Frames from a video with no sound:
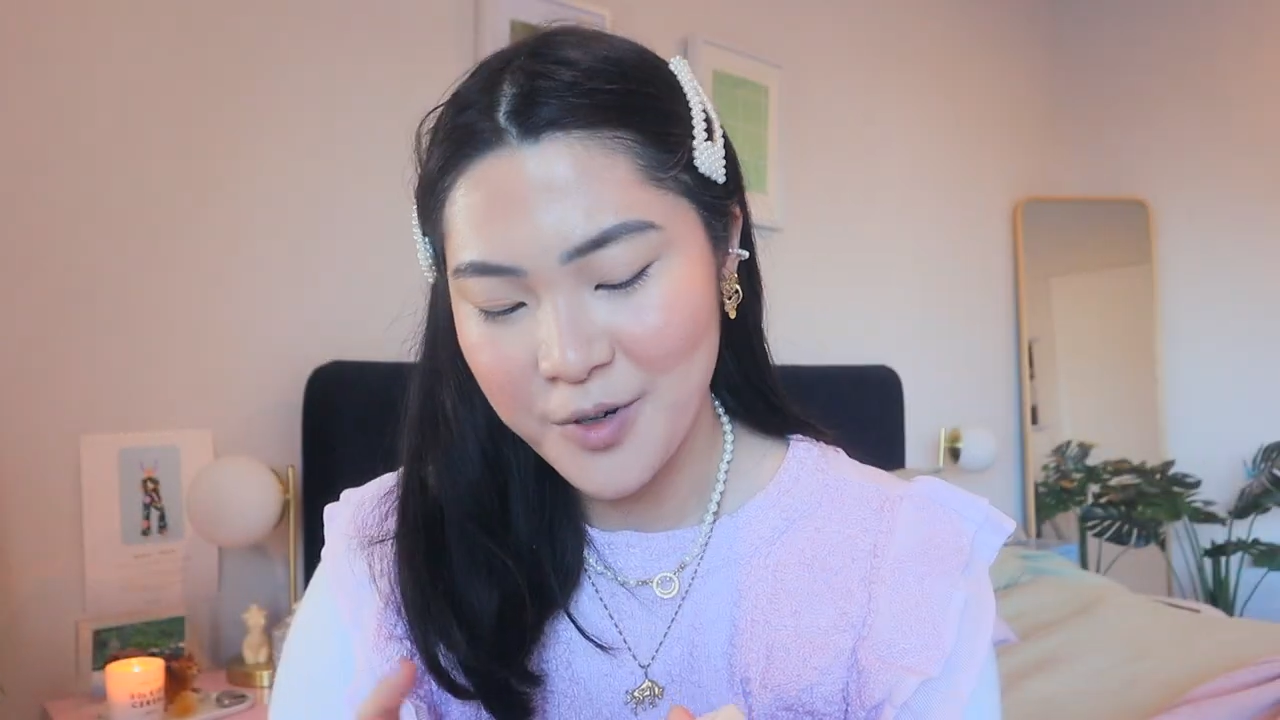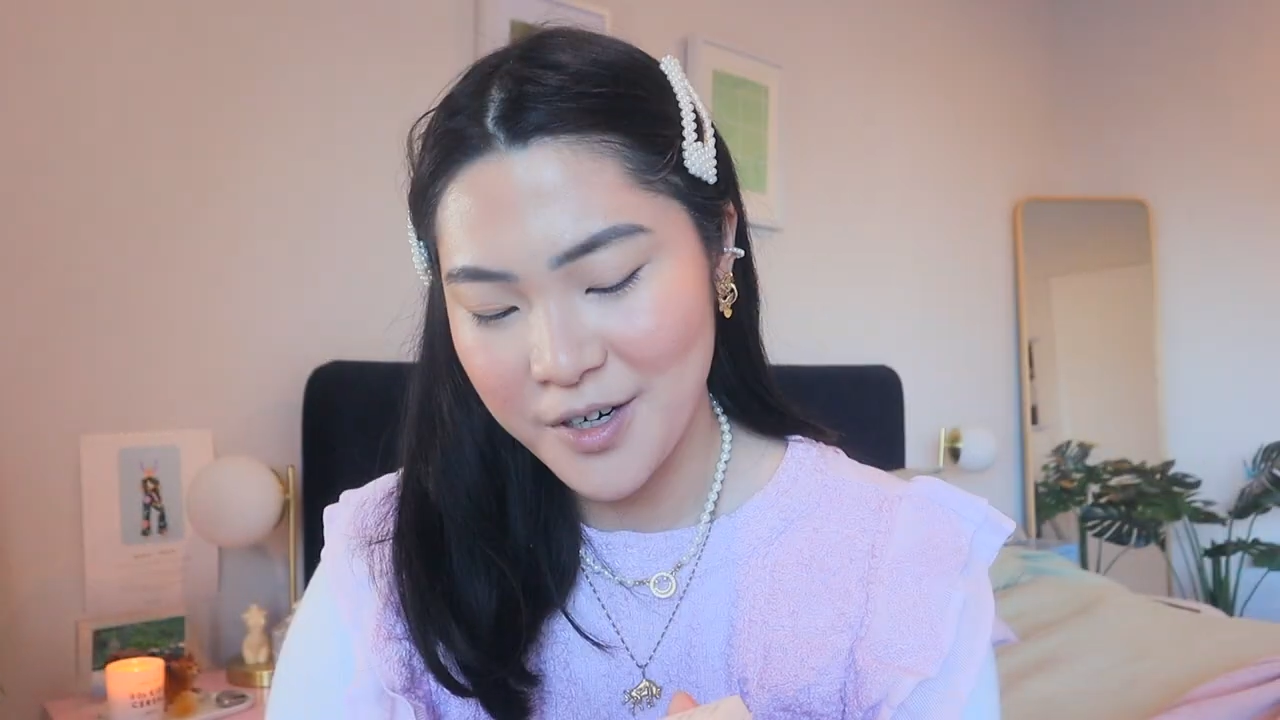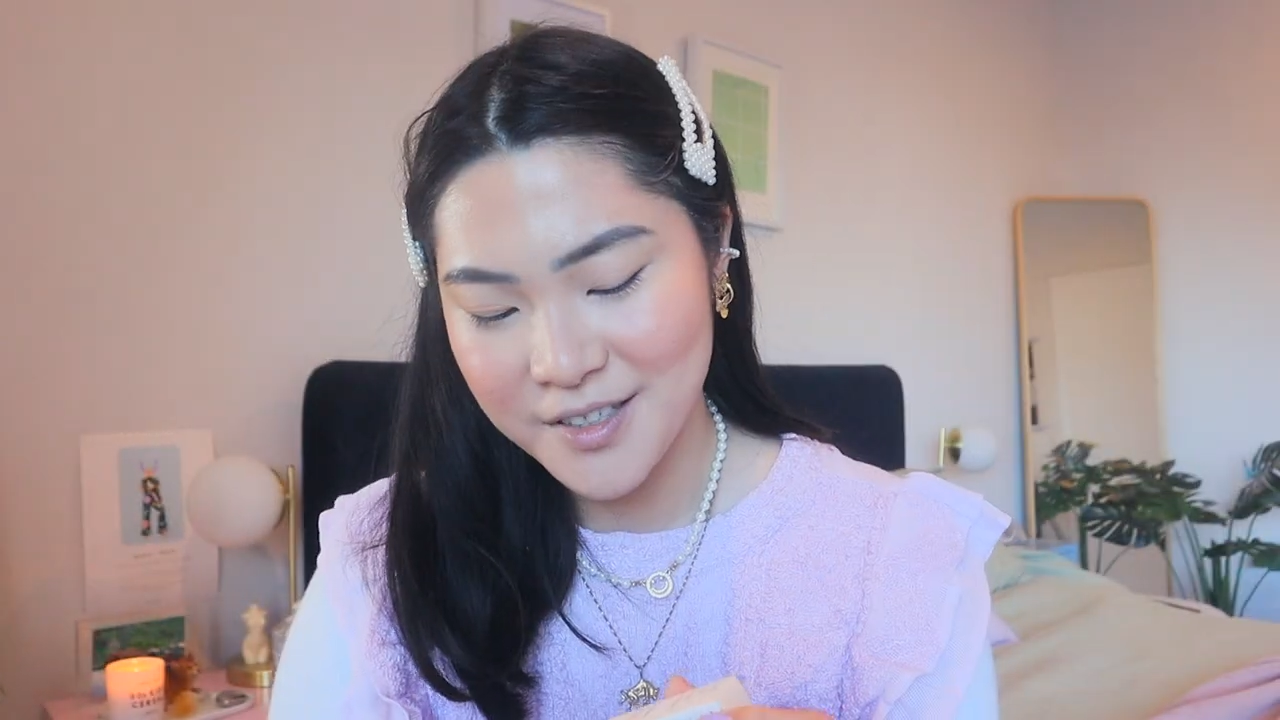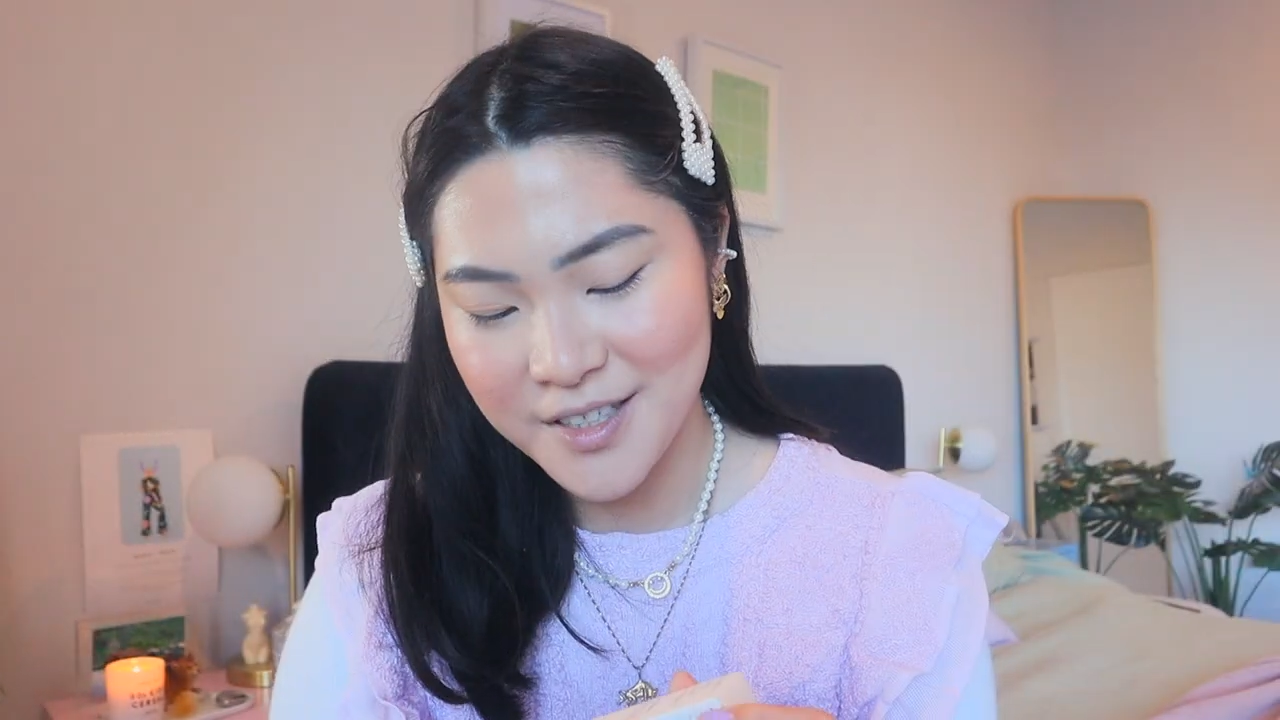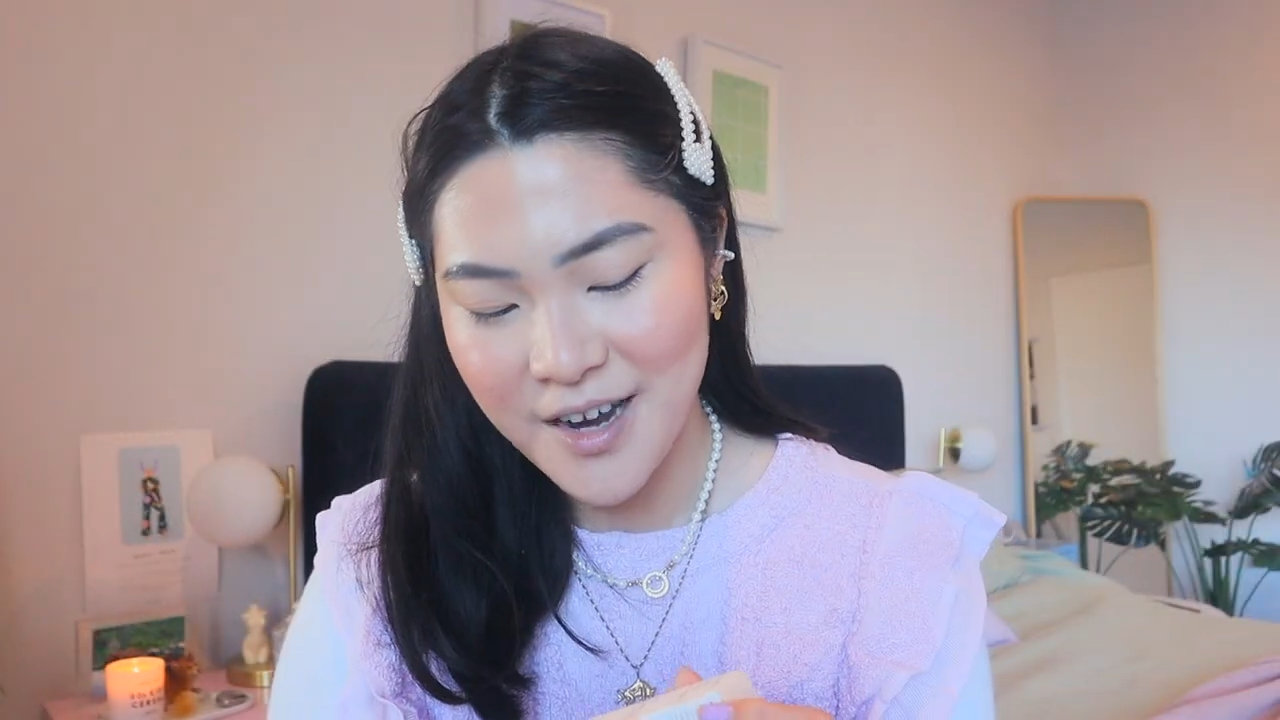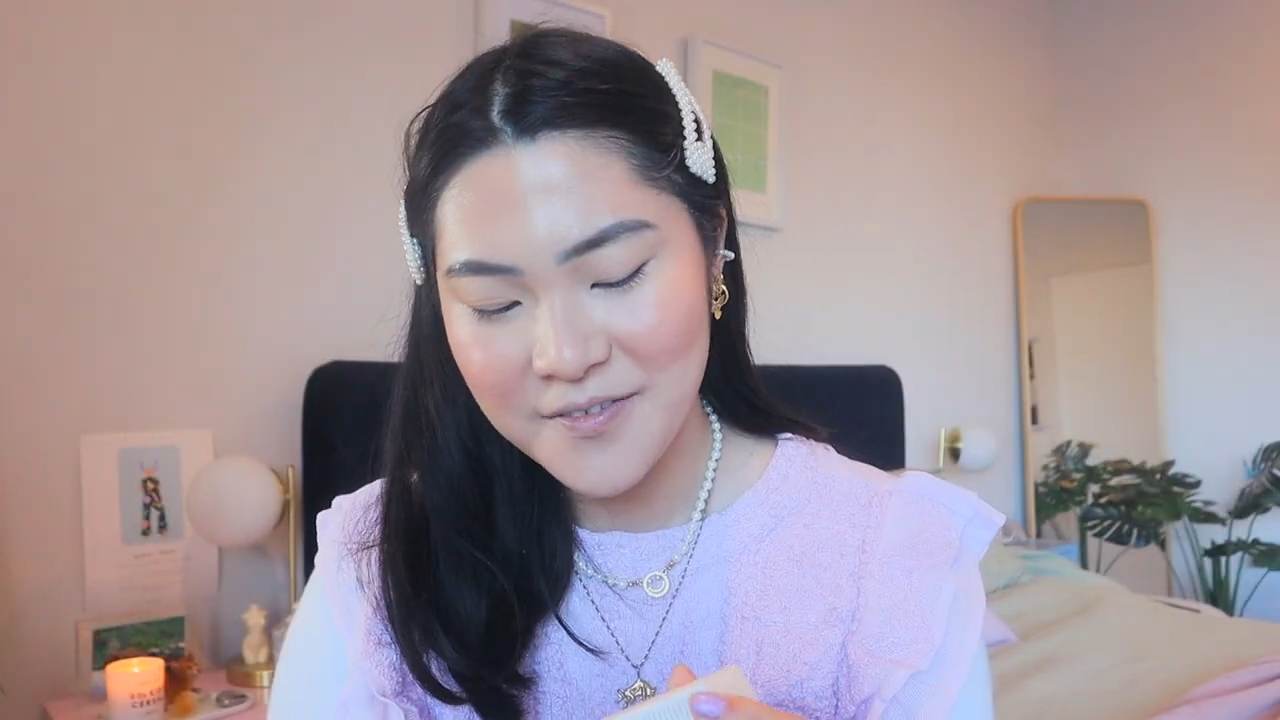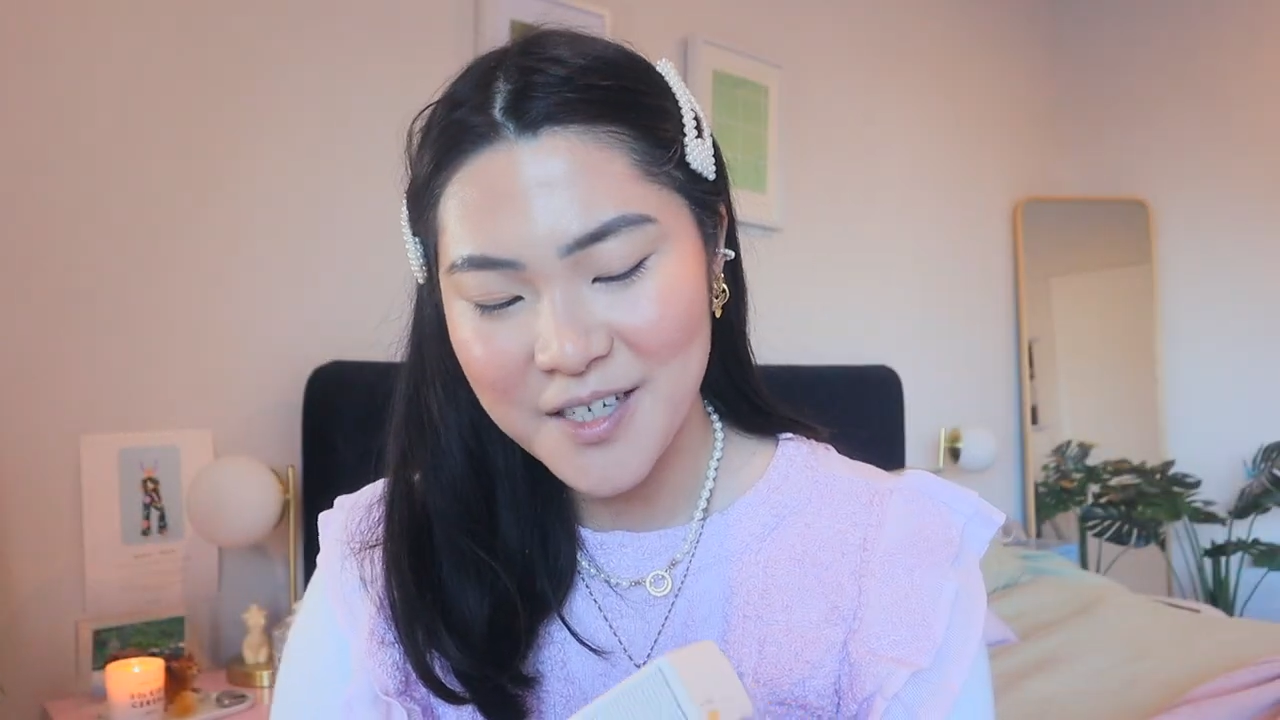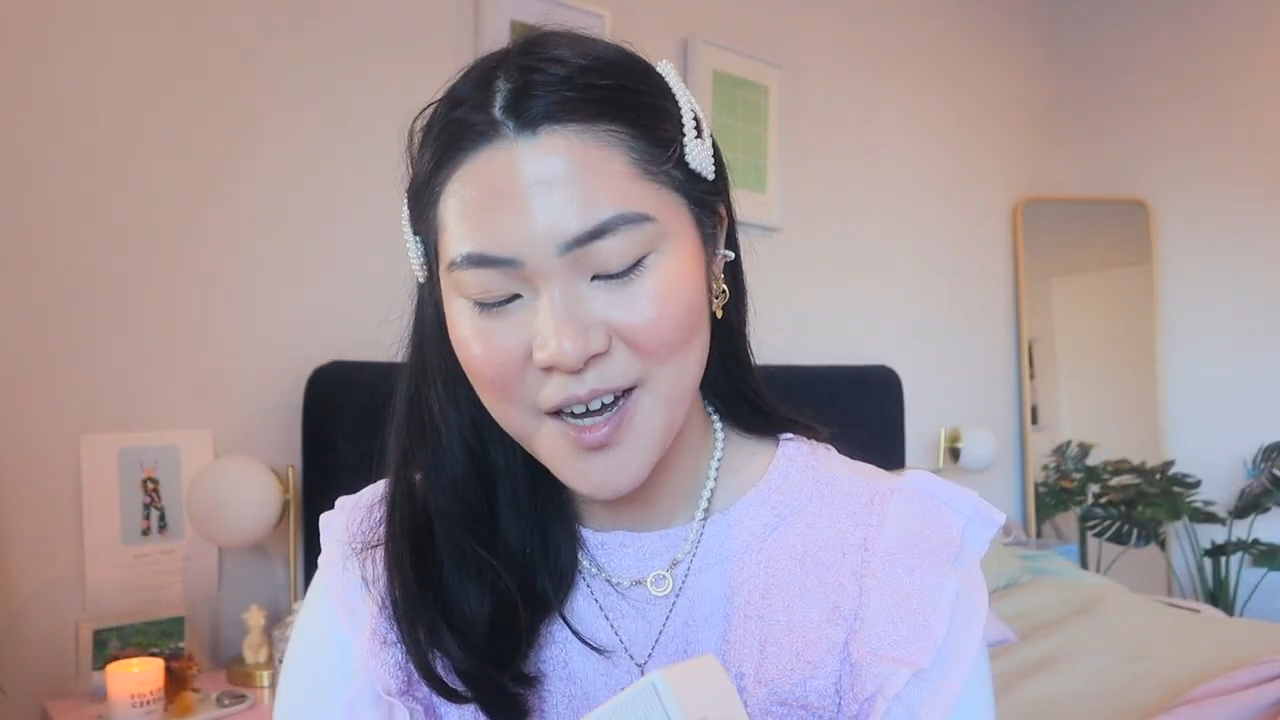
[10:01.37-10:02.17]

products left,